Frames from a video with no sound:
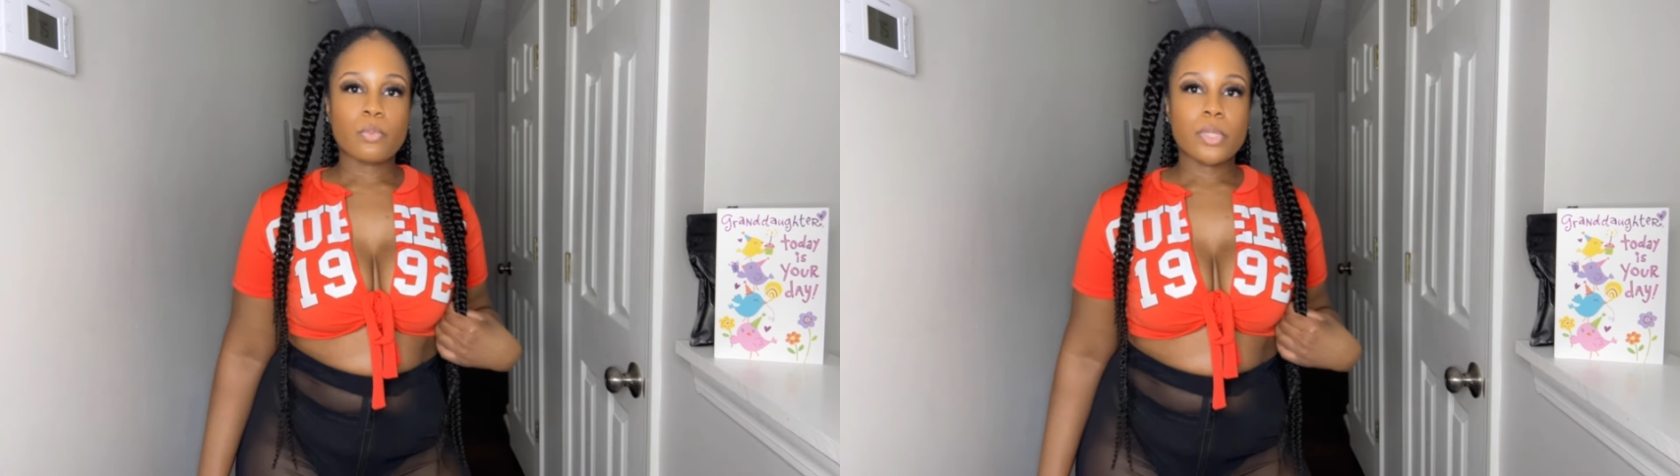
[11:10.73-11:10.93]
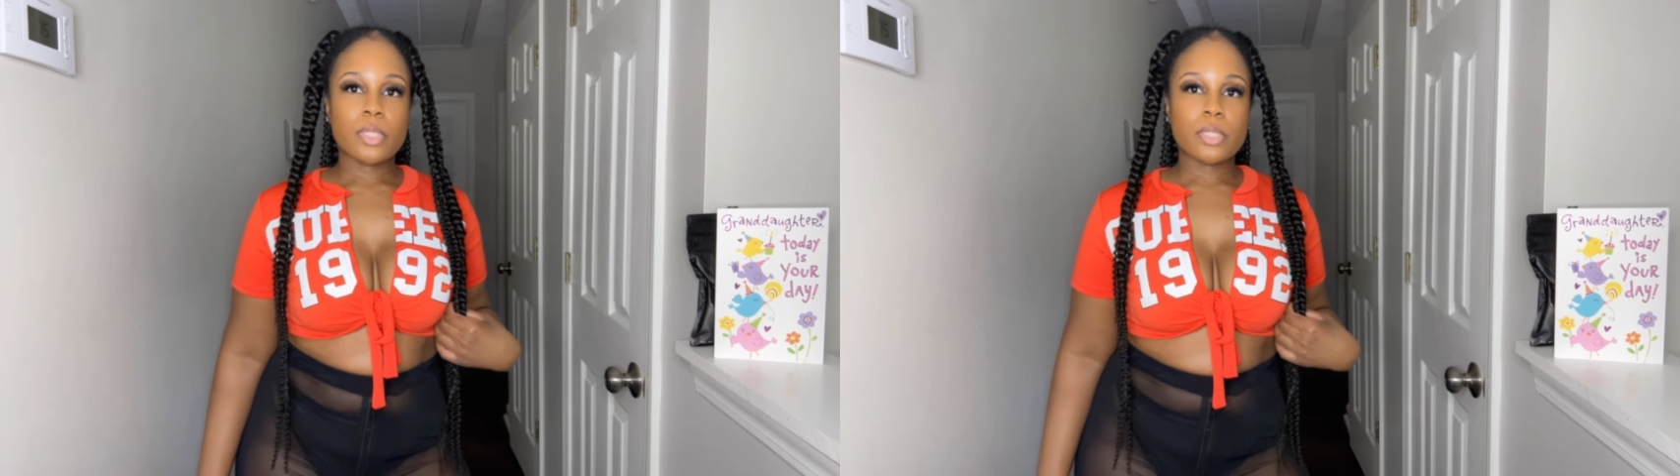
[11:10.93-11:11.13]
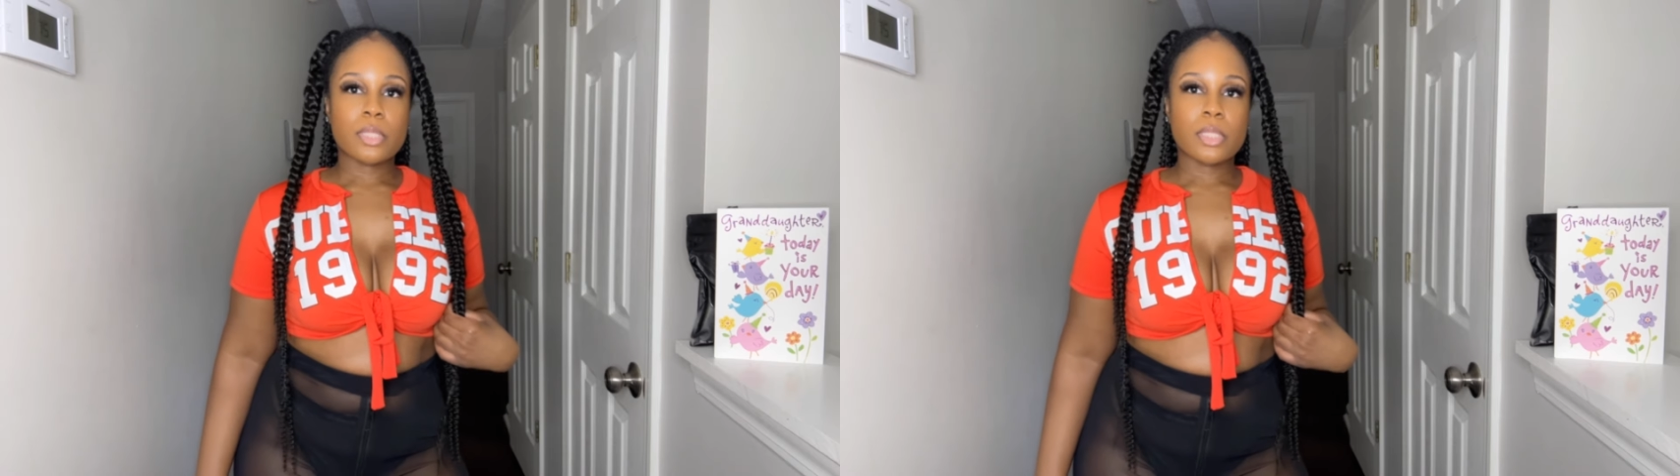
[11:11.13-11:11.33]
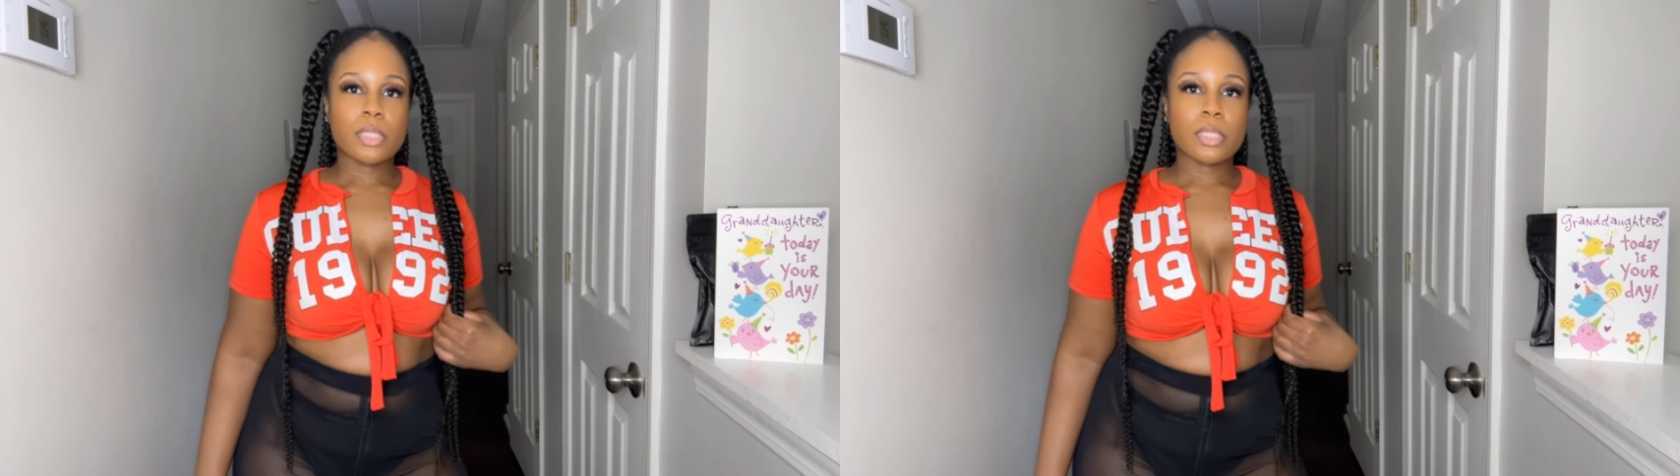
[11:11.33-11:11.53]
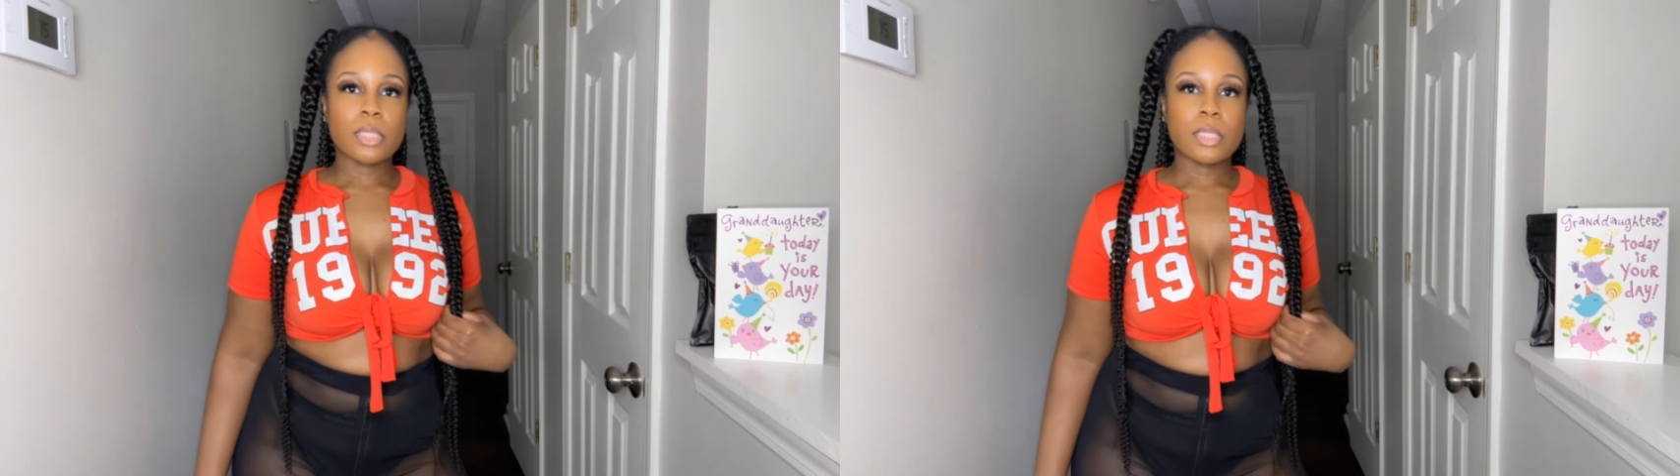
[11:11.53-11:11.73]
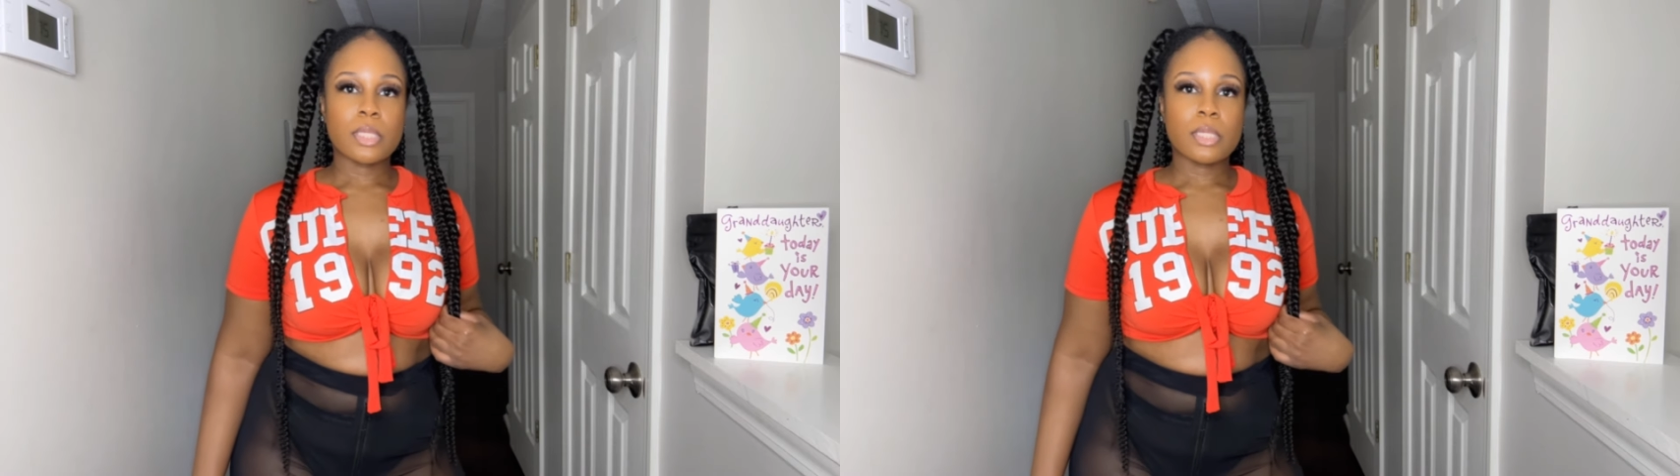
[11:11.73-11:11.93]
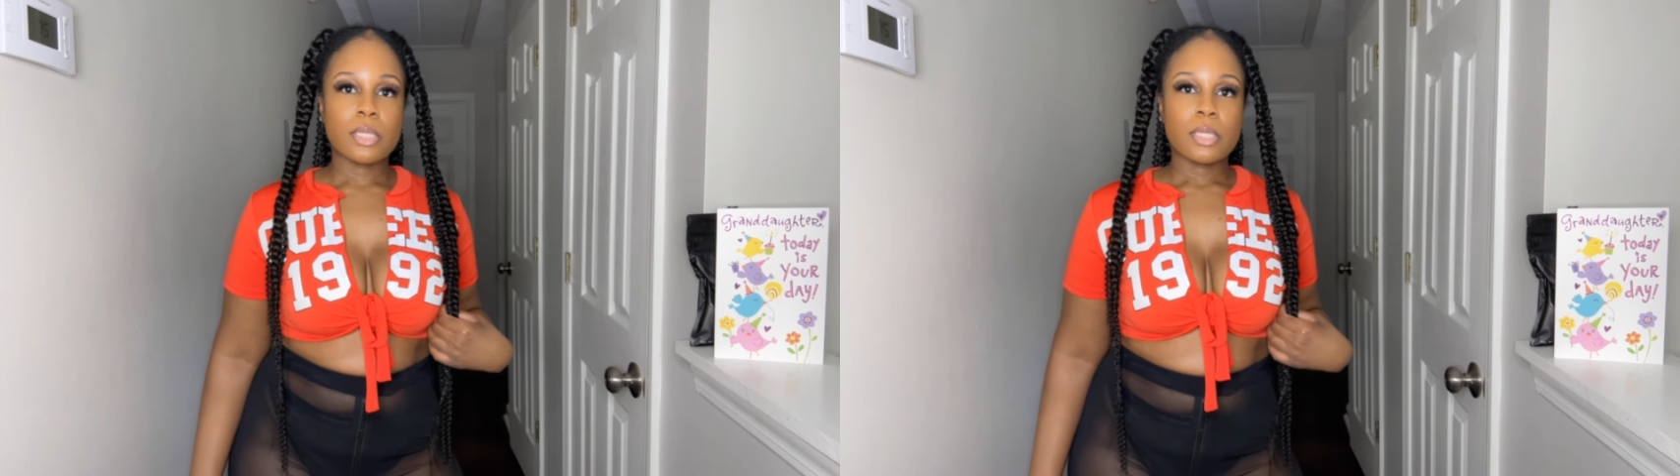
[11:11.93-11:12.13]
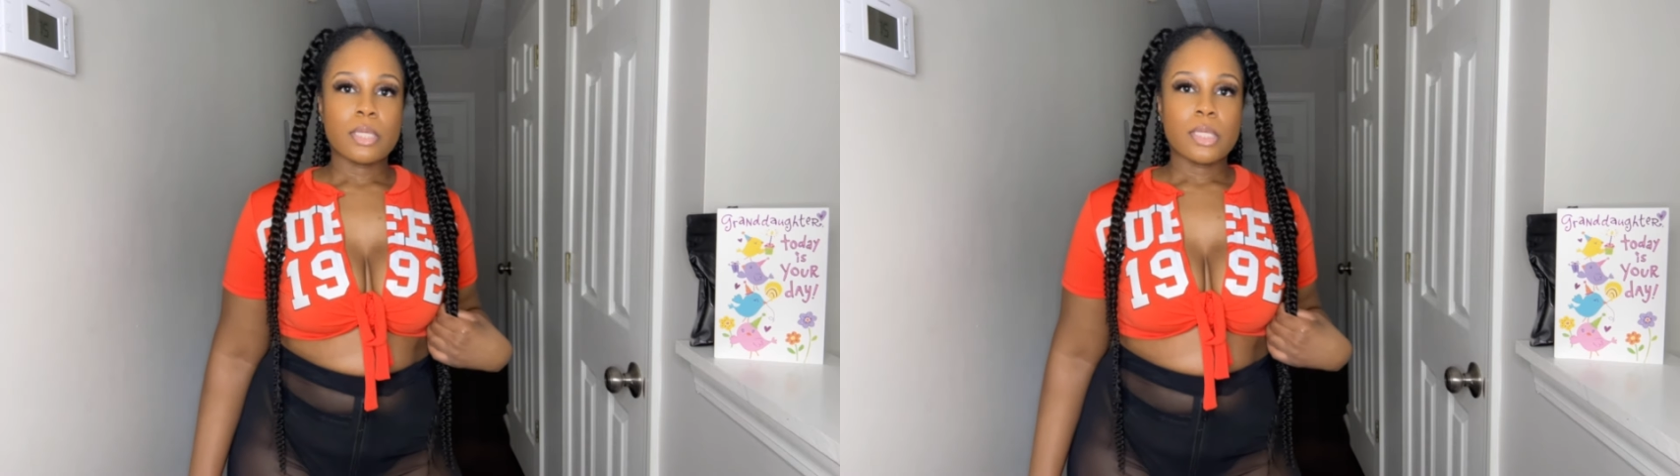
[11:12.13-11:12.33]
with.
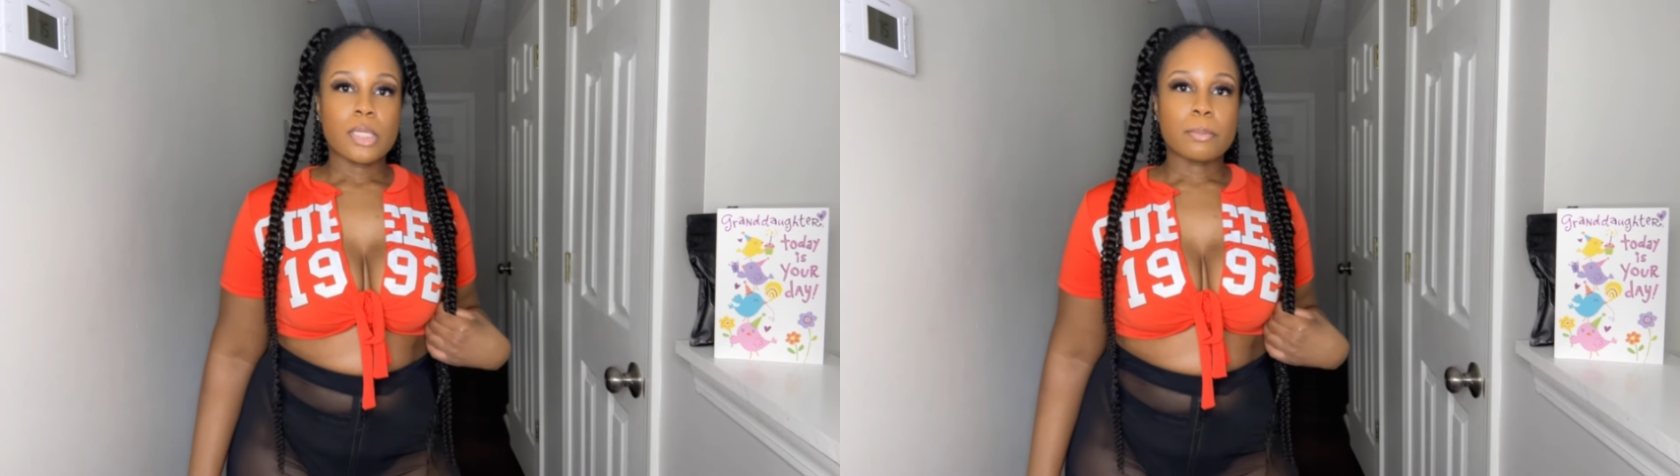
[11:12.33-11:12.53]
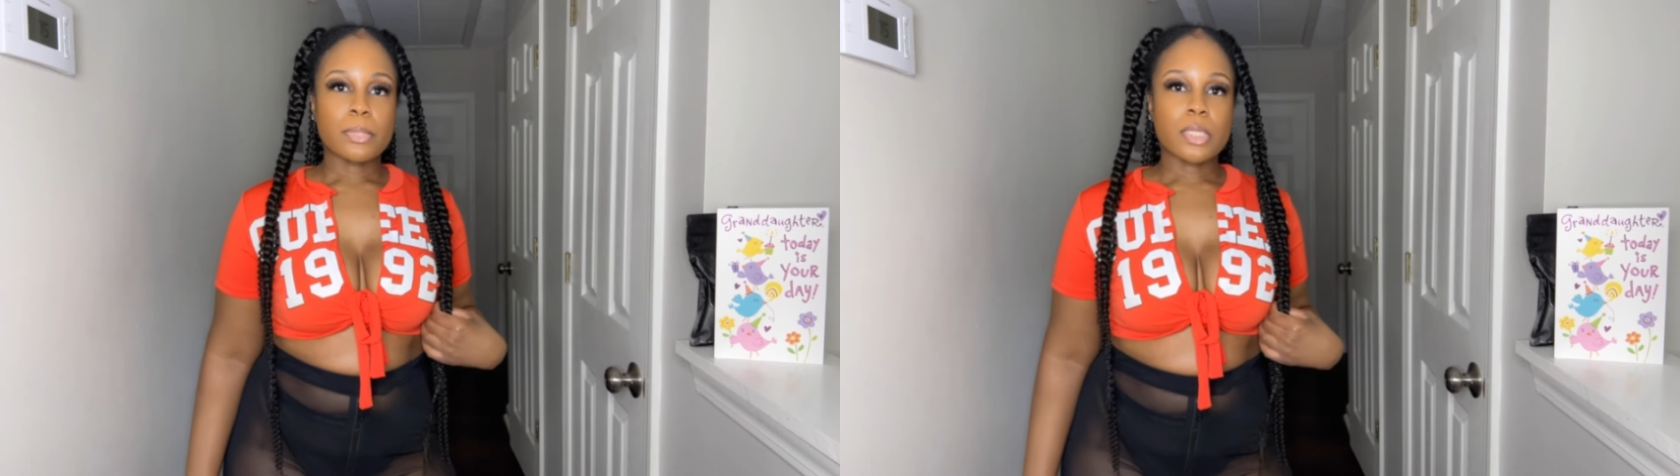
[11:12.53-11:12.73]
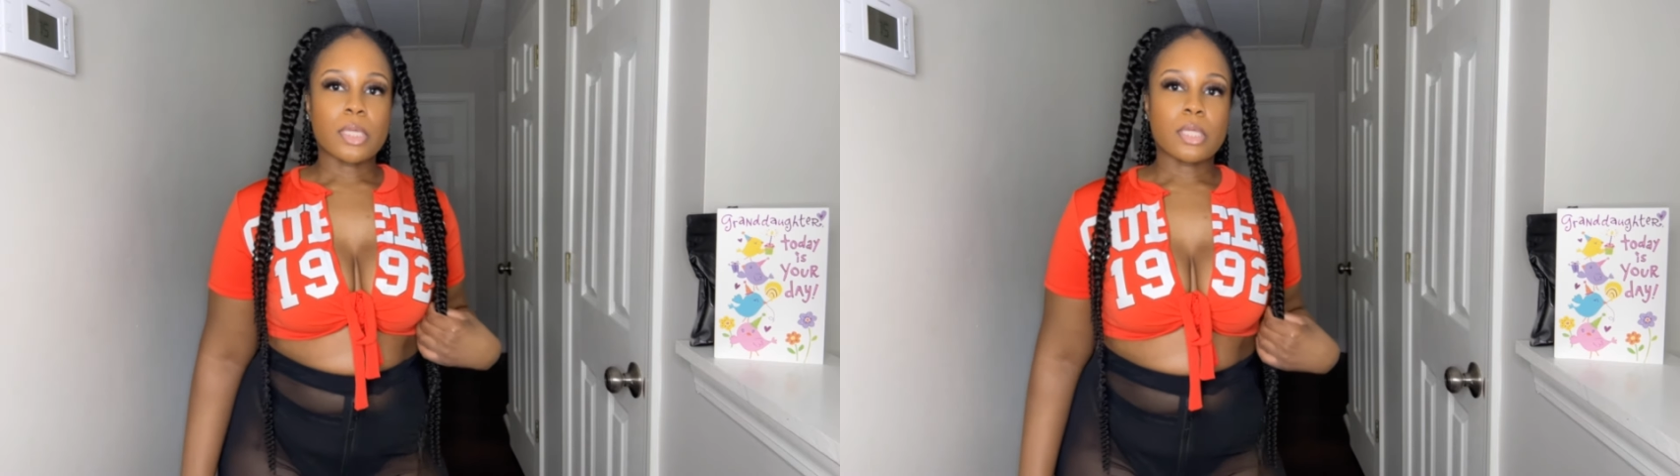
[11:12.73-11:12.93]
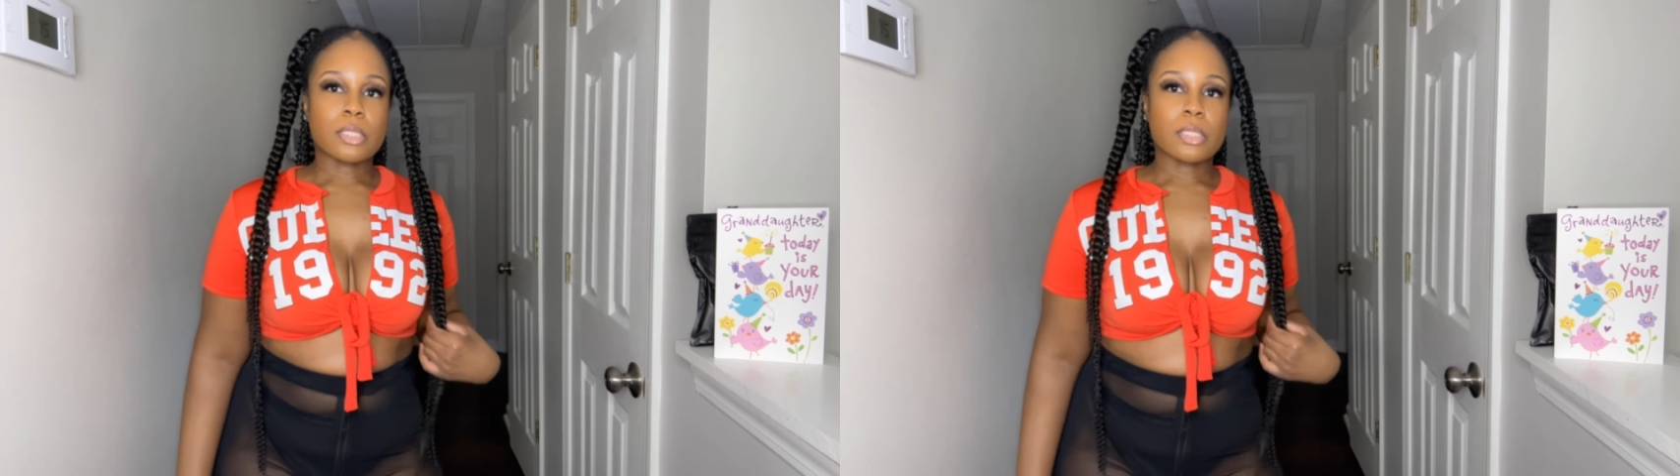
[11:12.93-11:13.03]
But yeah.